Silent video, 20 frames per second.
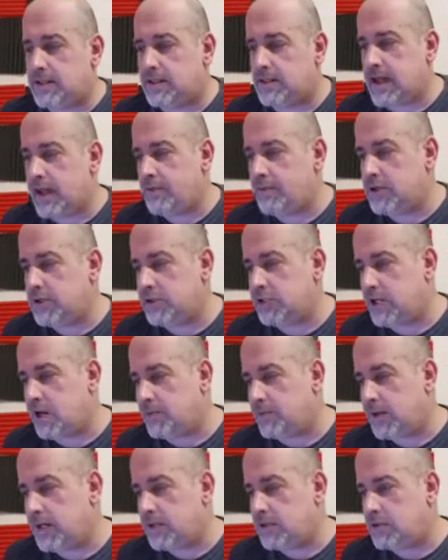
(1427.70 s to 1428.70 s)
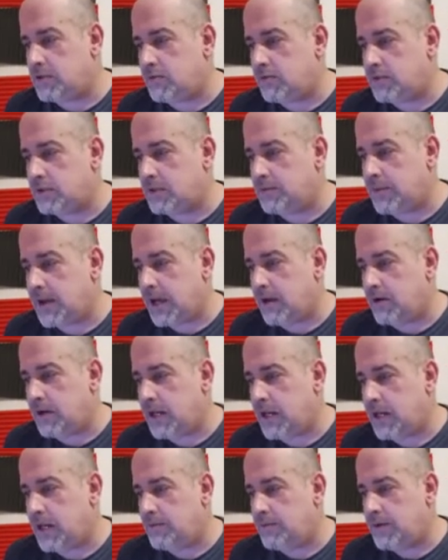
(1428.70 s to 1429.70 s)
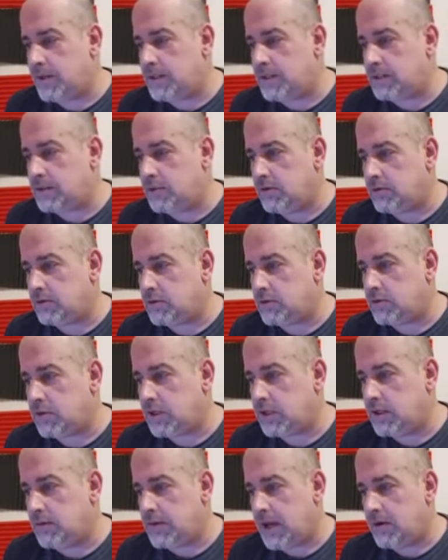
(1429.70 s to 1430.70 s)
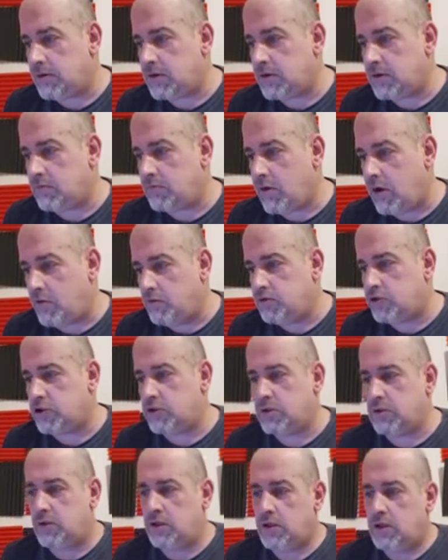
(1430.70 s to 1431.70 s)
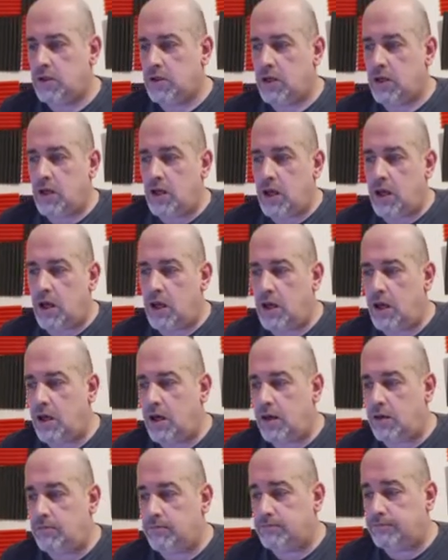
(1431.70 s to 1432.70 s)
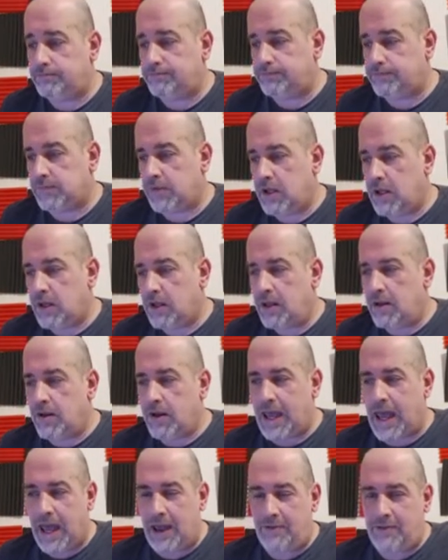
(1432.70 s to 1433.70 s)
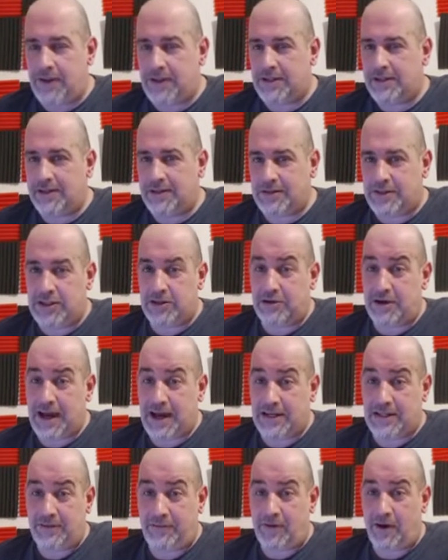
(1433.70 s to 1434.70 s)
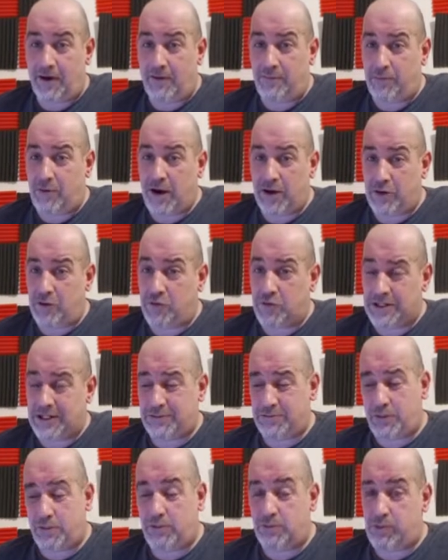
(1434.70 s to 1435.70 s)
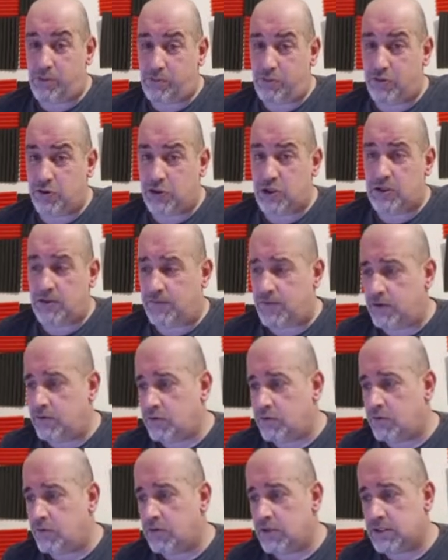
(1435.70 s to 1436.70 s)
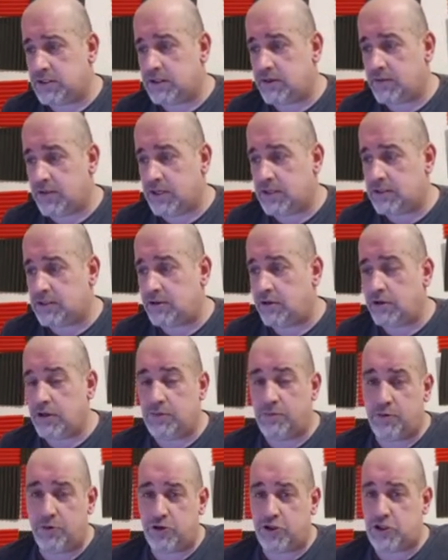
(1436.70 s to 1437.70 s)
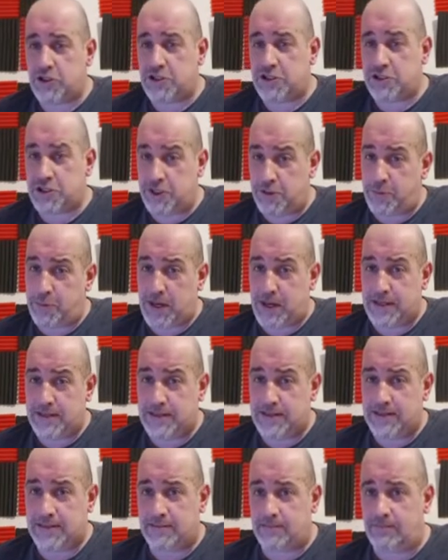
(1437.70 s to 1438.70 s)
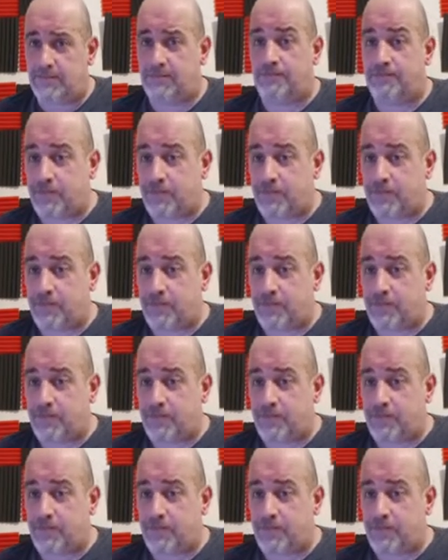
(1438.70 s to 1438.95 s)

damage being talked about here, but it's not talking about corrosion. Having the 285 brake horse, it's probably been pushed in a few corners, so things like your bushes and your pins,